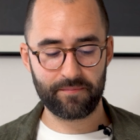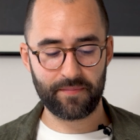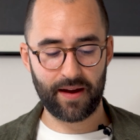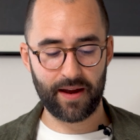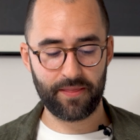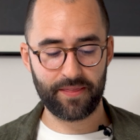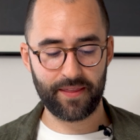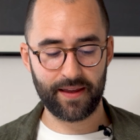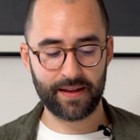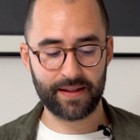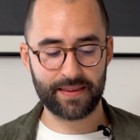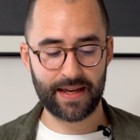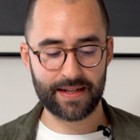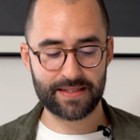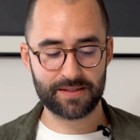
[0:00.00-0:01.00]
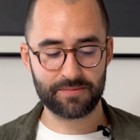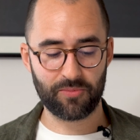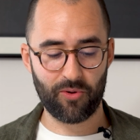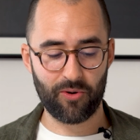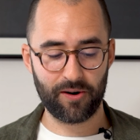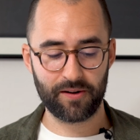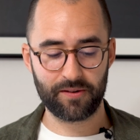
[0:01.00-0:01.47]
I think that's
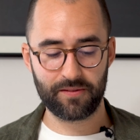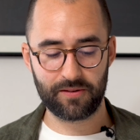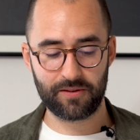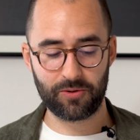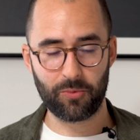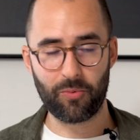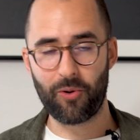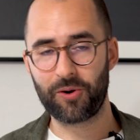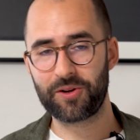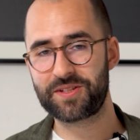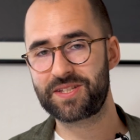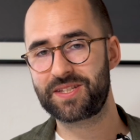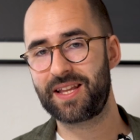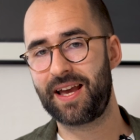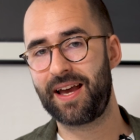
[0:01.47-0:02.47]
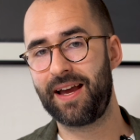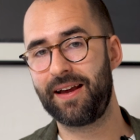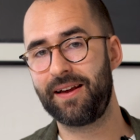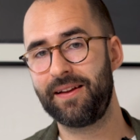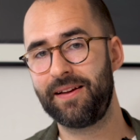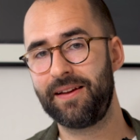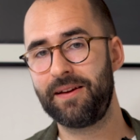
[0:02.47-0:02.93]
more towards the
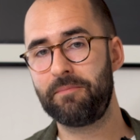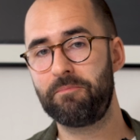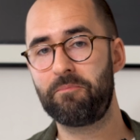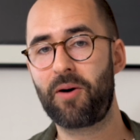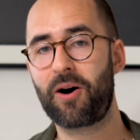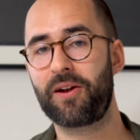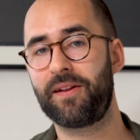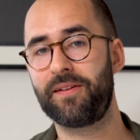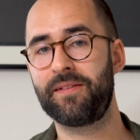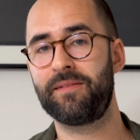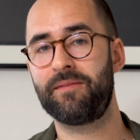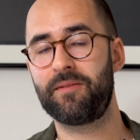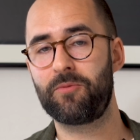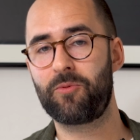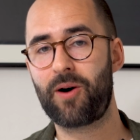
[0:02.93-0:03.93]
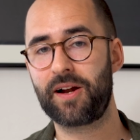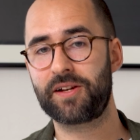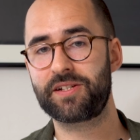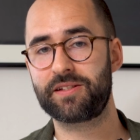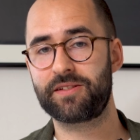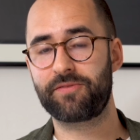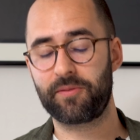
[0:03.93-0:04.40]
modern
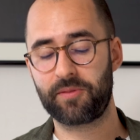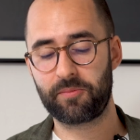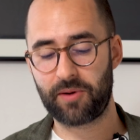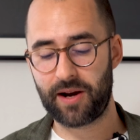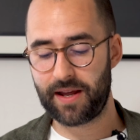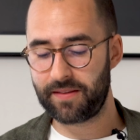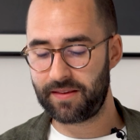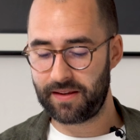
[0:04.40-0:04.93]
watches from the brand.